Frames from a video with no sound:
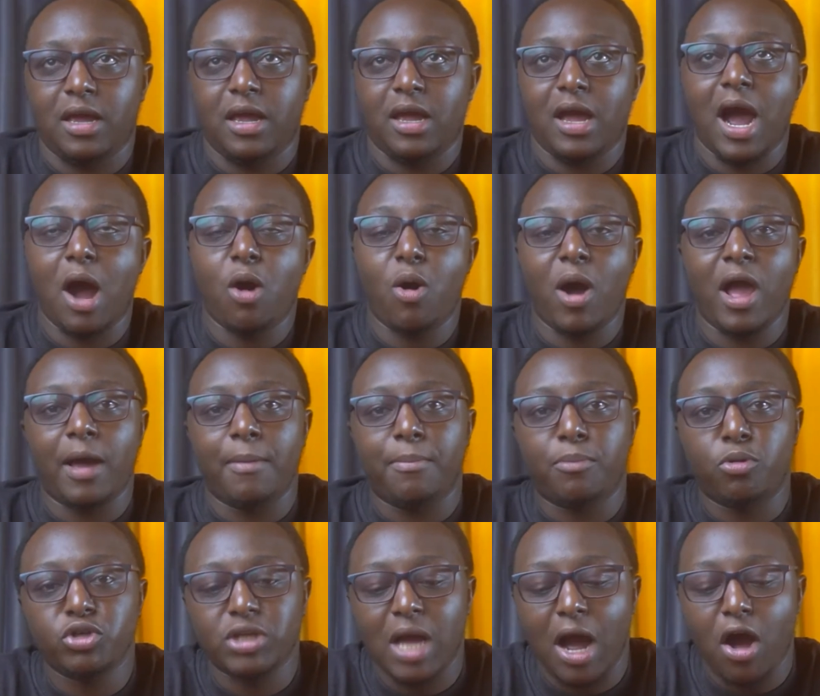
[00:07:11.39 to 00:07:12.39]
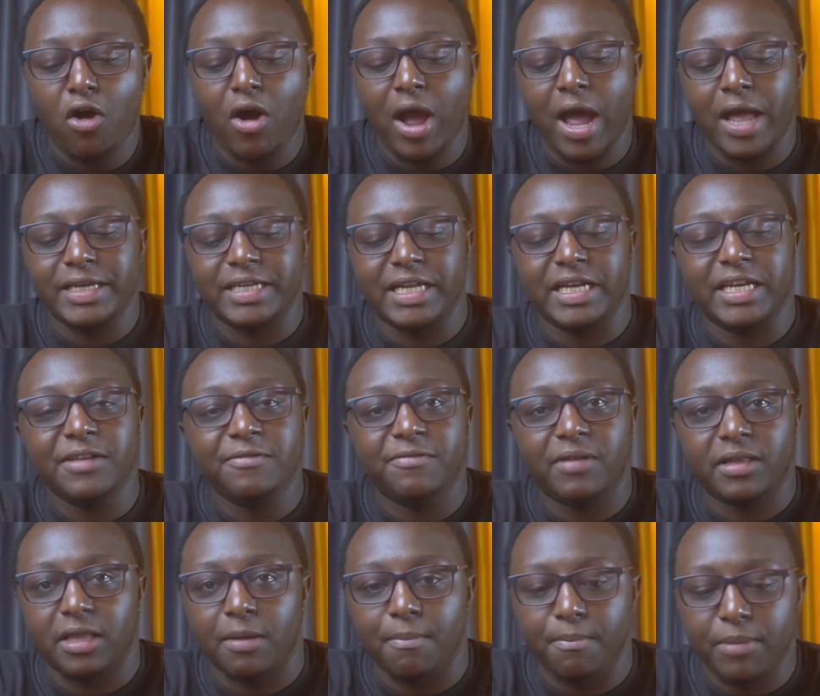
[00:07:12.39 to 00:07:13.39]
how I approach, how I
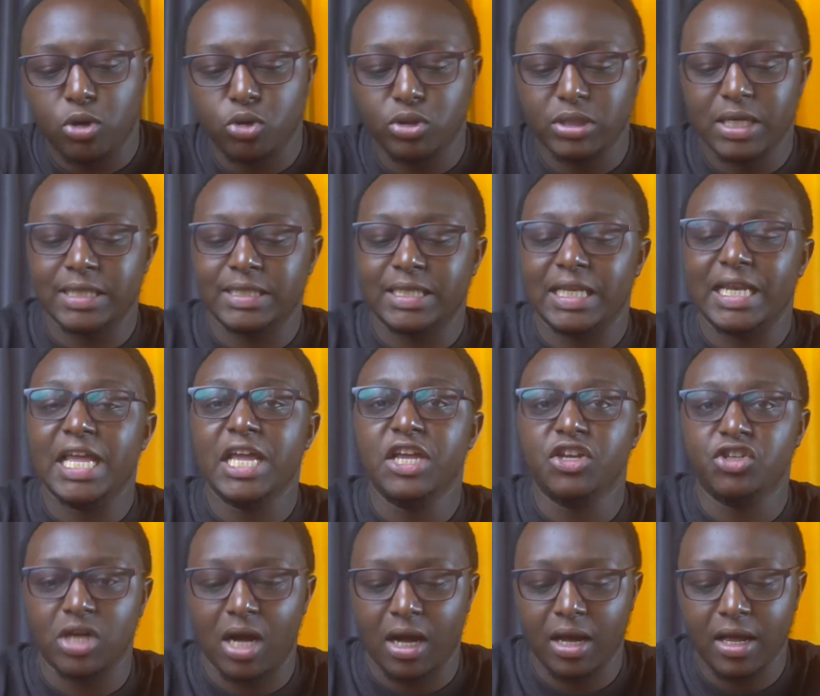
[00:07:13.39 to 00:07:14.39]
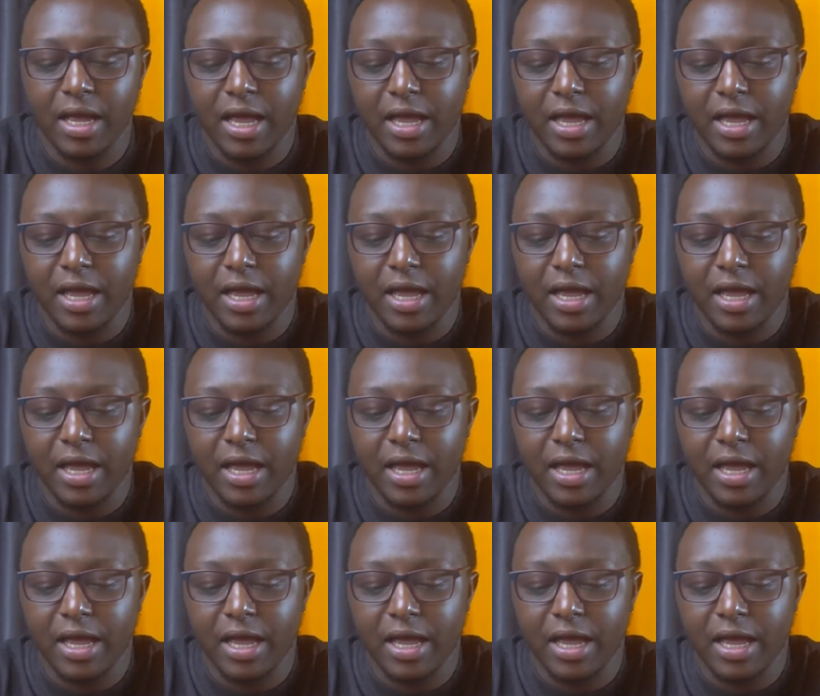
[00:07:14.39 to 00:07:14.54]
deliver them, because it's leisure.